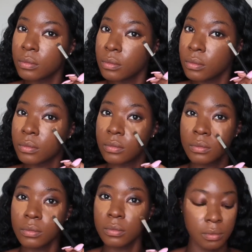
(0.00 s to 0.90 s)

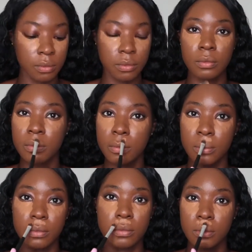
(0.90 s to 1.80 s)

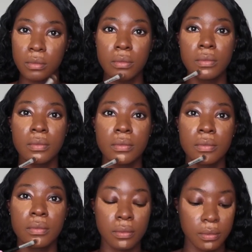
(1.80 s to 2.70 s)

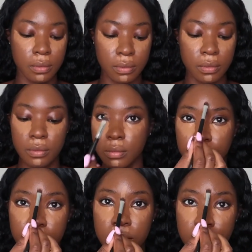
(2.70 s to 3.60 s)

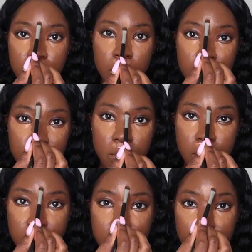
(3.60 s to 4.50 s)

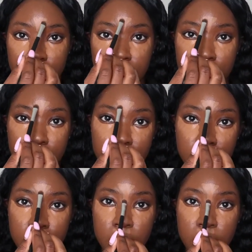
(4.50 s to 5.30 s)
Nobody speaks.